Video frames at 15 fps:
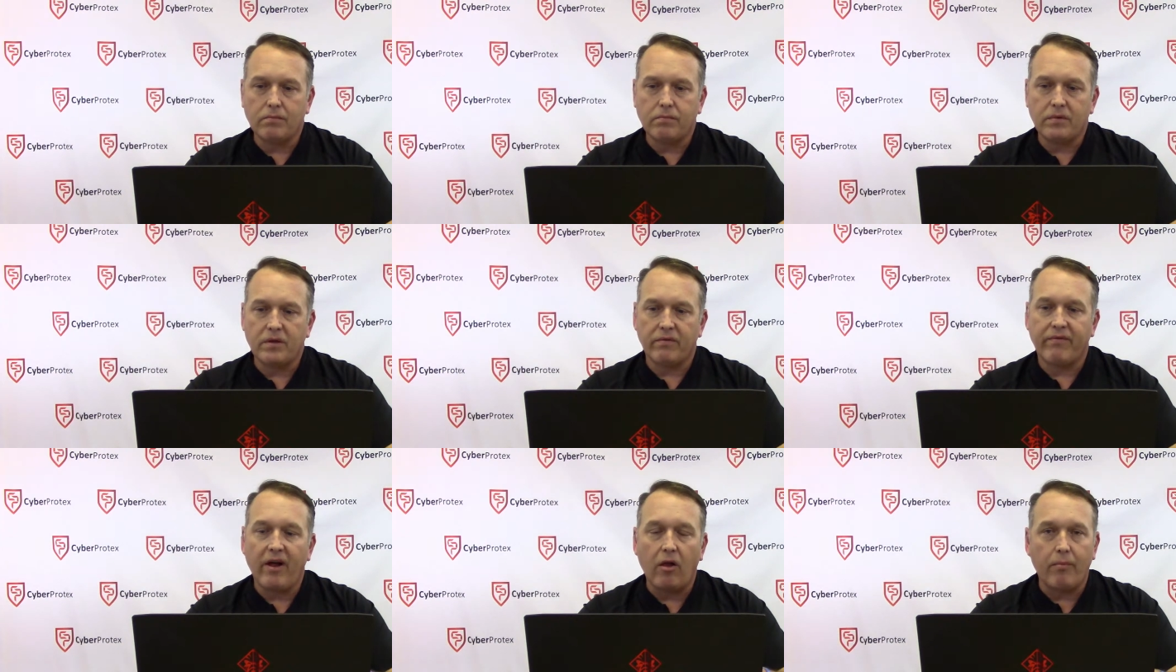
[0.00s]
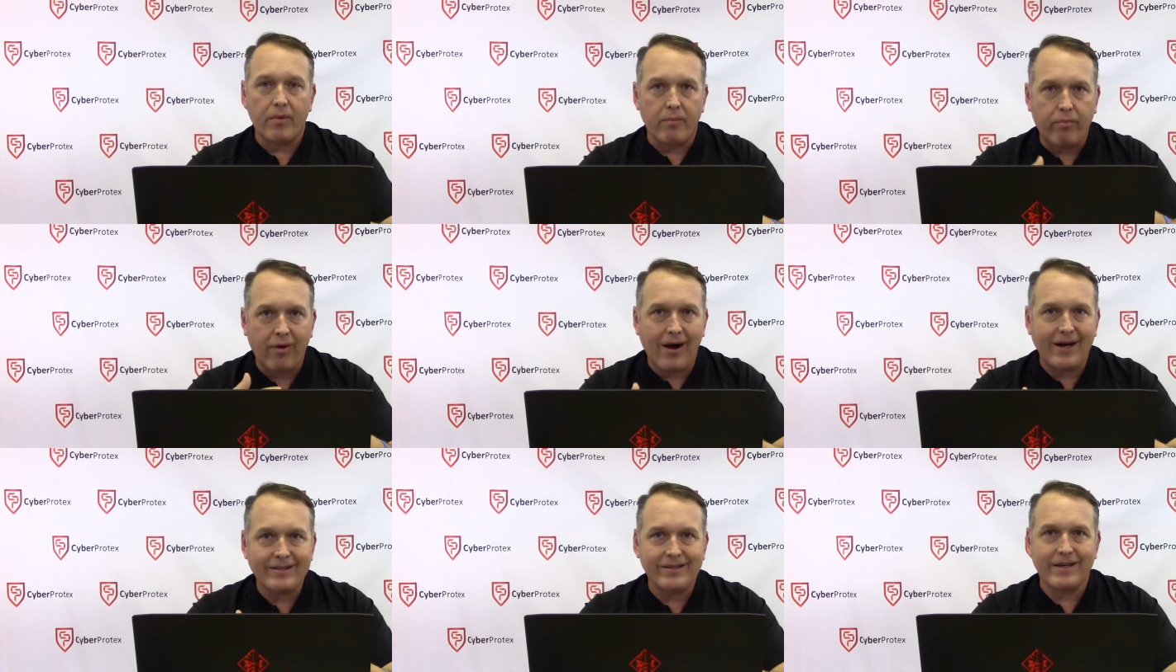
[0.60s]
development
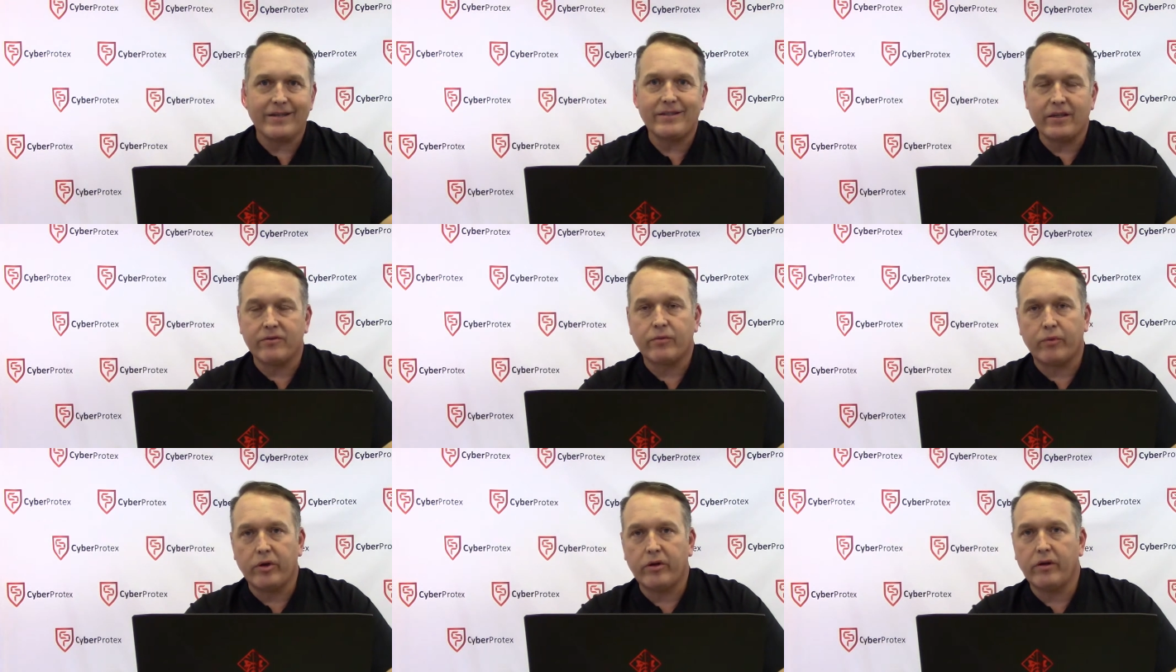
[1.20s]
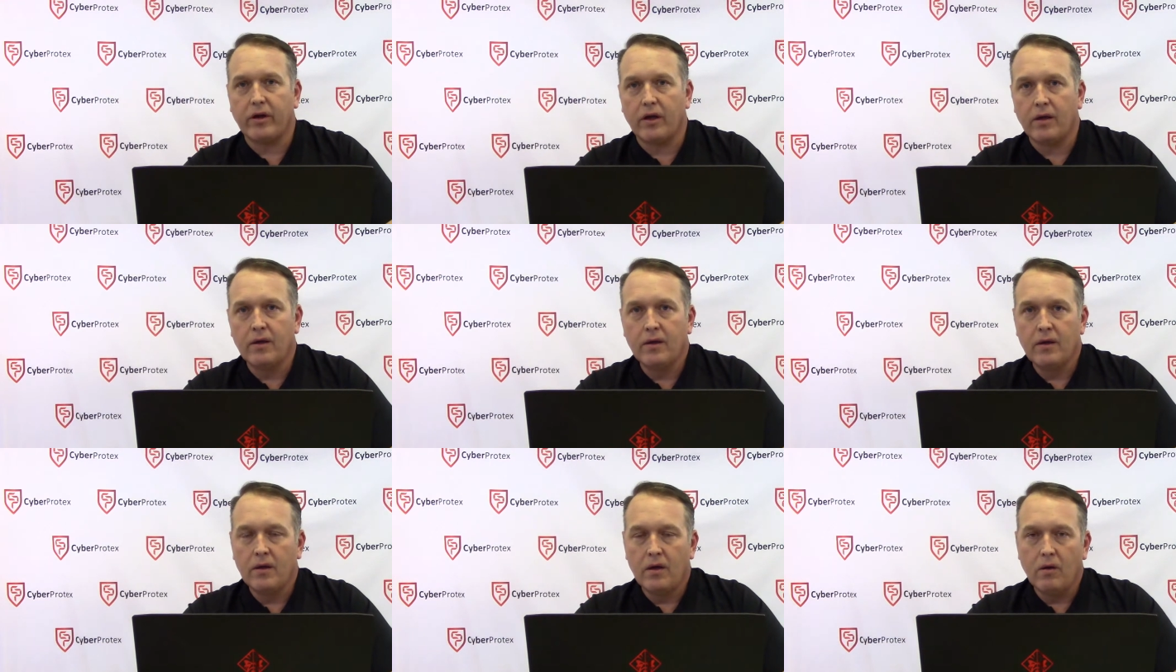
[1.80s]
process is really
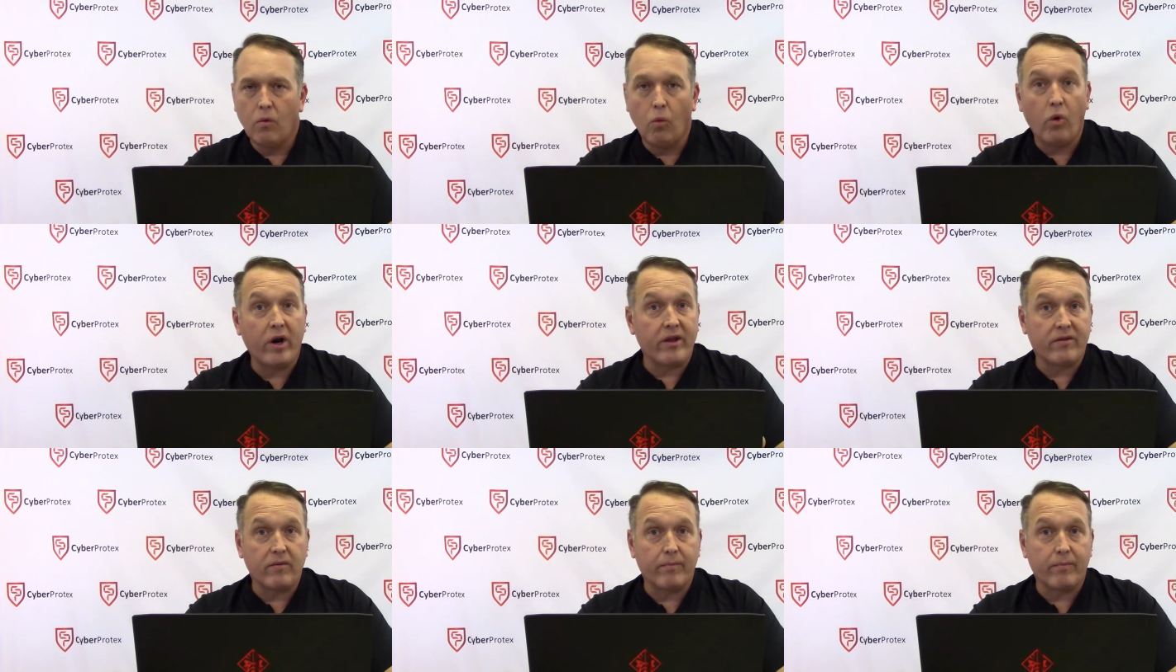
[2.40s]
what it's